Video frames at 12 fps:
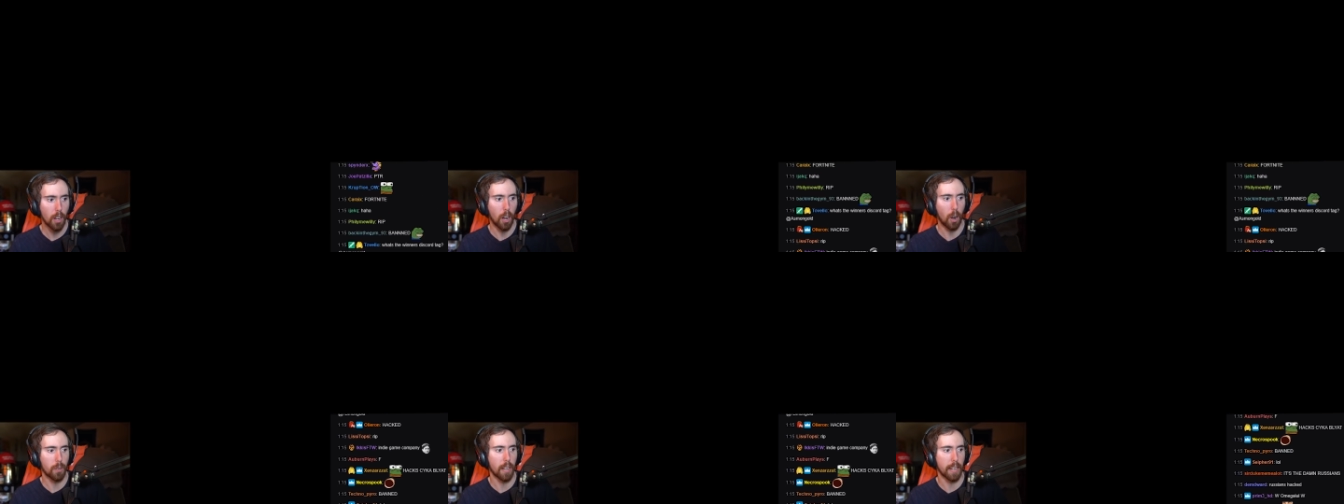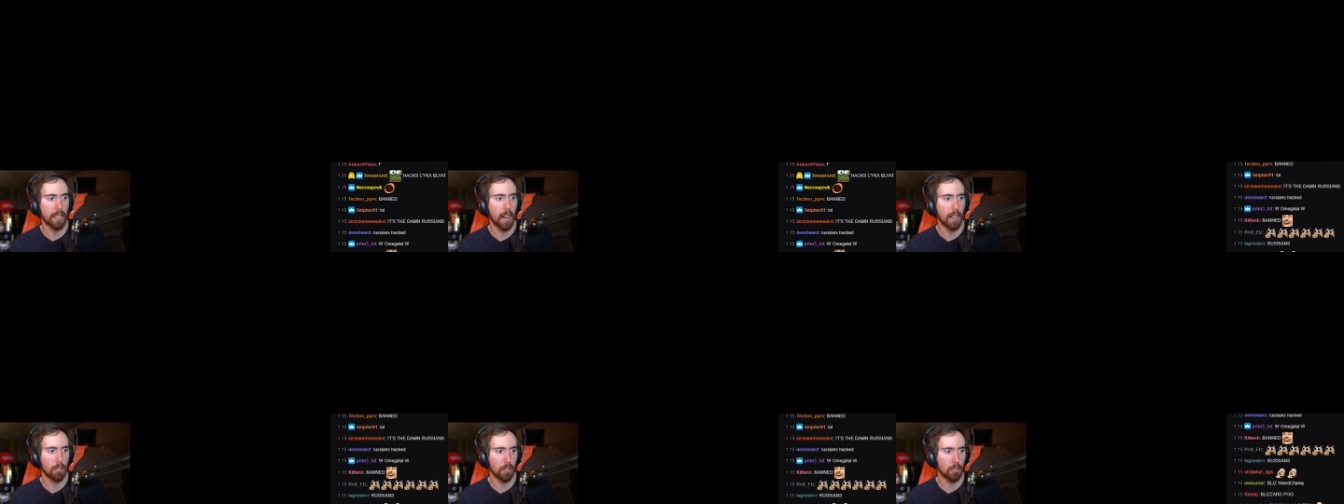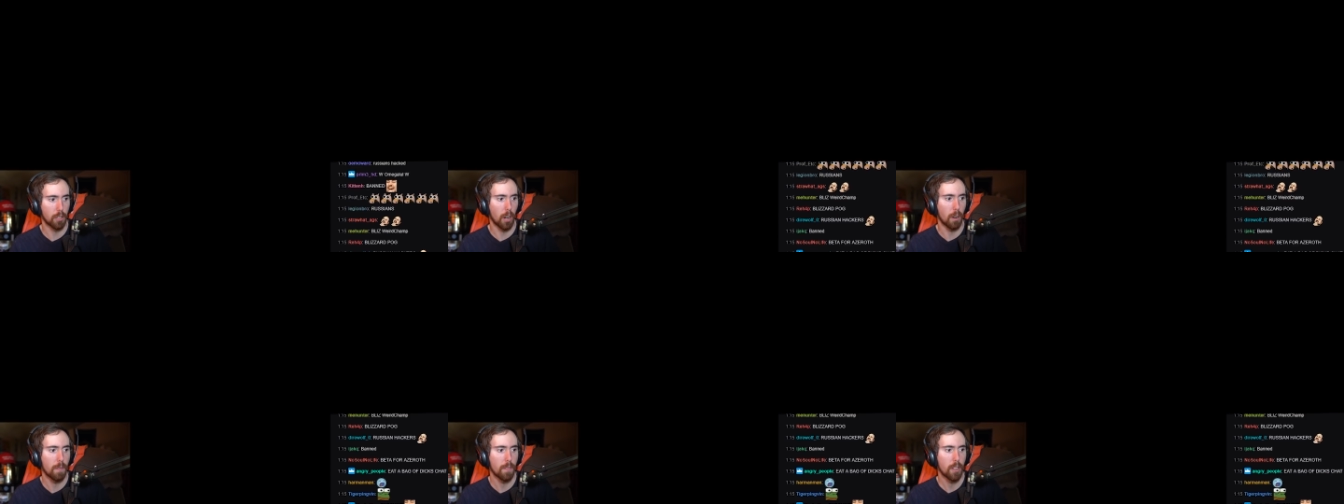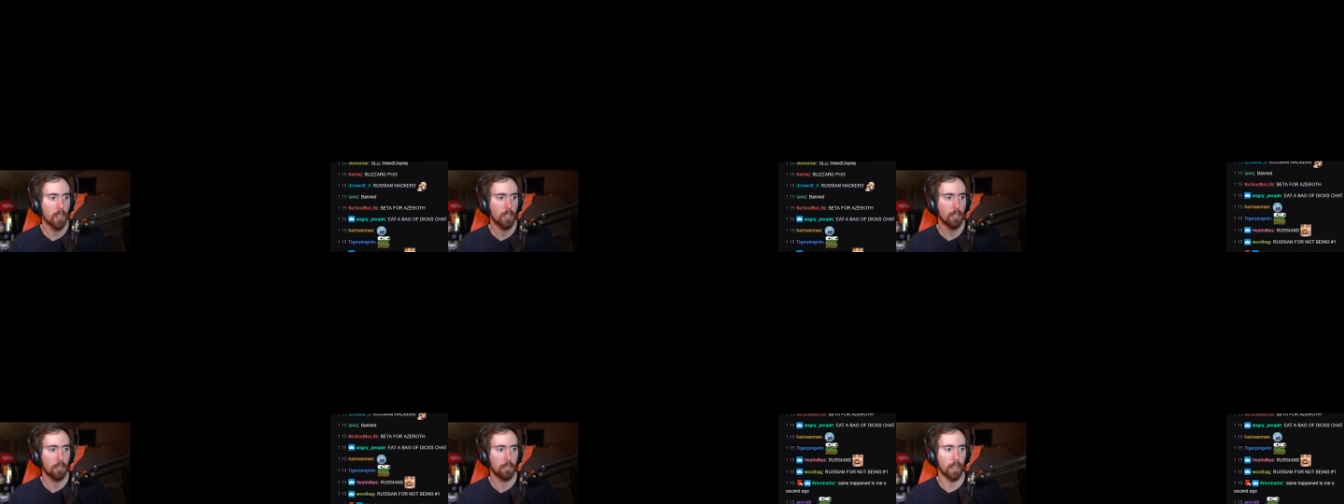Okay, guys, let's go.
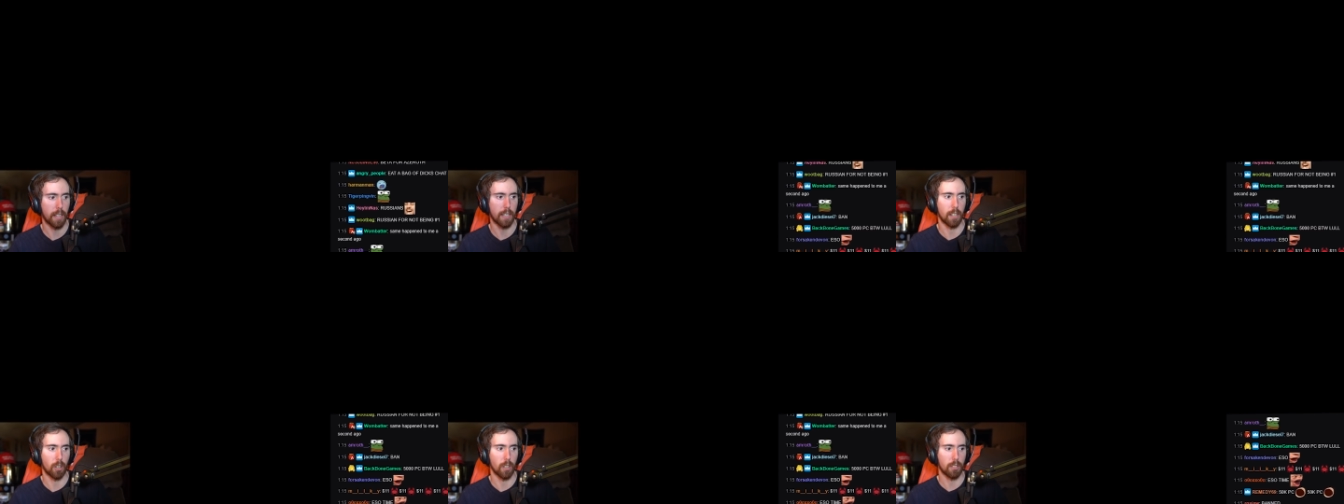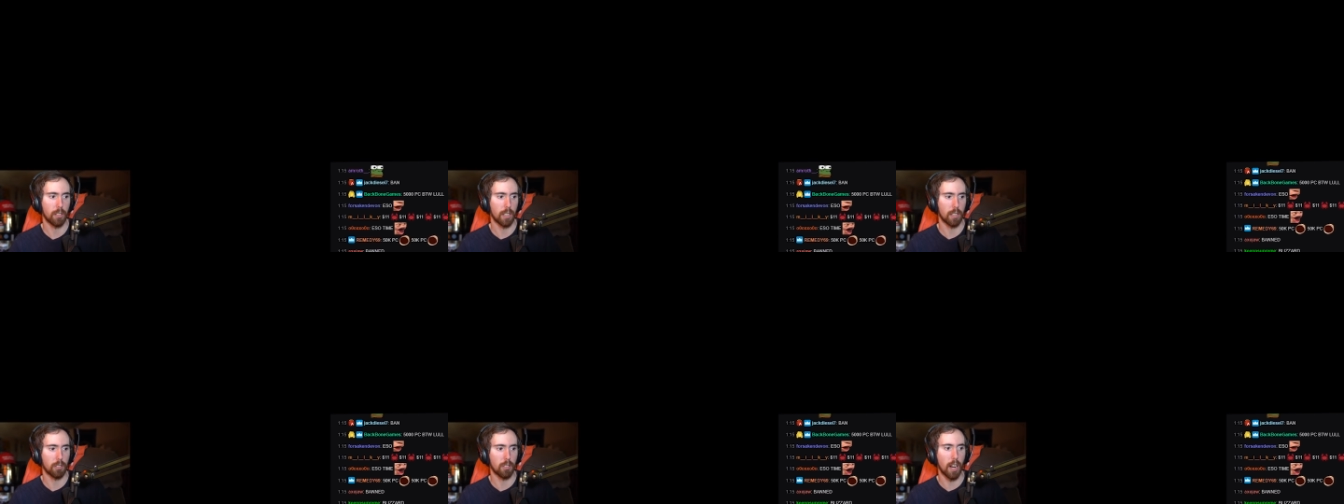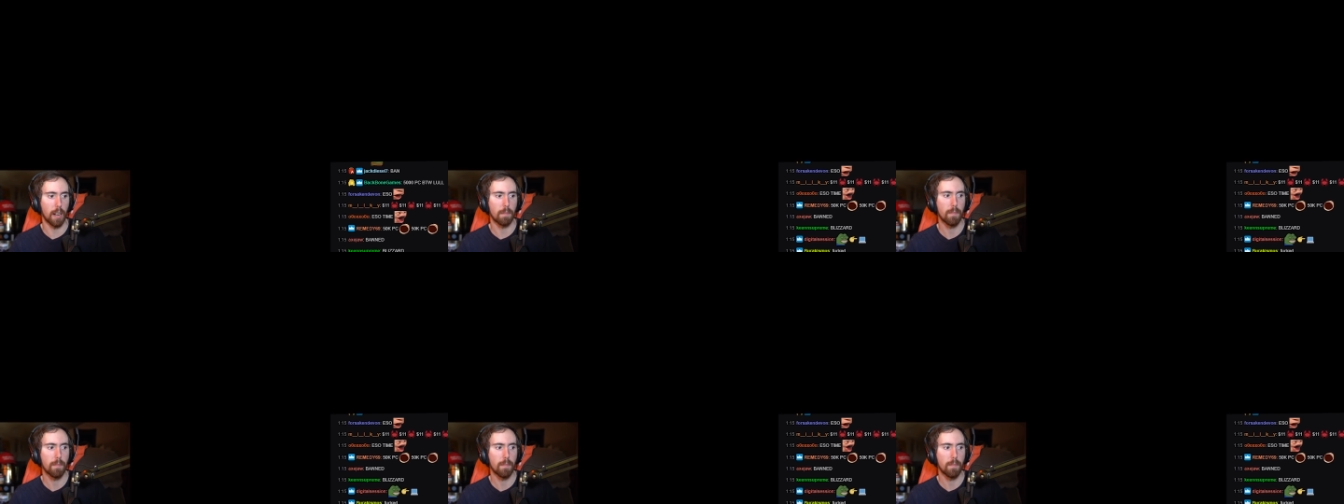Just a second here. Let's get this done.